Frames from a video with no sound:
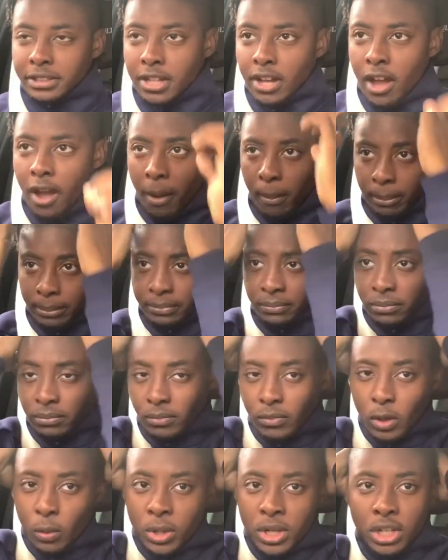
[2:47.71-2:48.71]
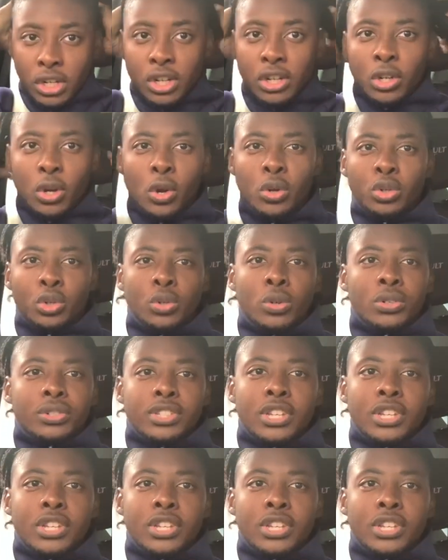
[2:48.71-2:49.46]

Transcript: when you're gonna go do your